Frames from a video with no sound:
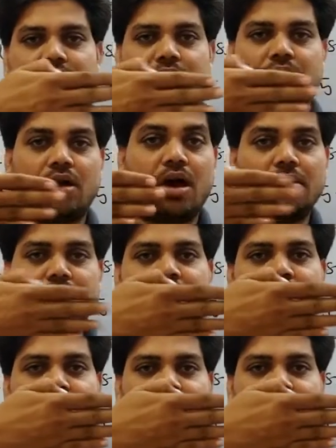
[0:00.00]

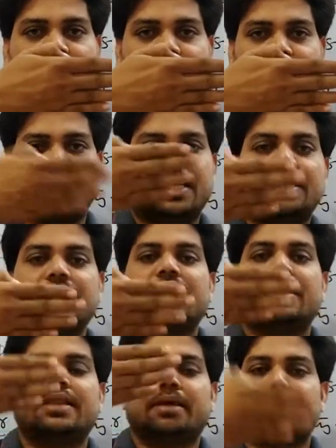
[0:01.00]
normally. Then
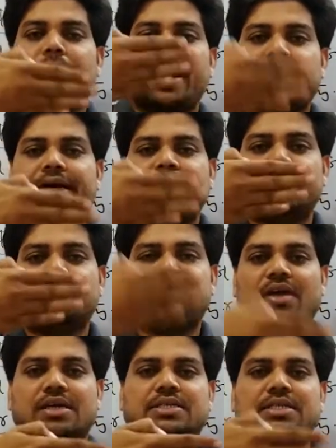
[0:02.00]
the magnetic
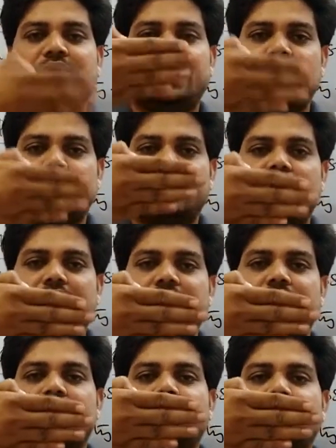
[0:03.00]
flux here is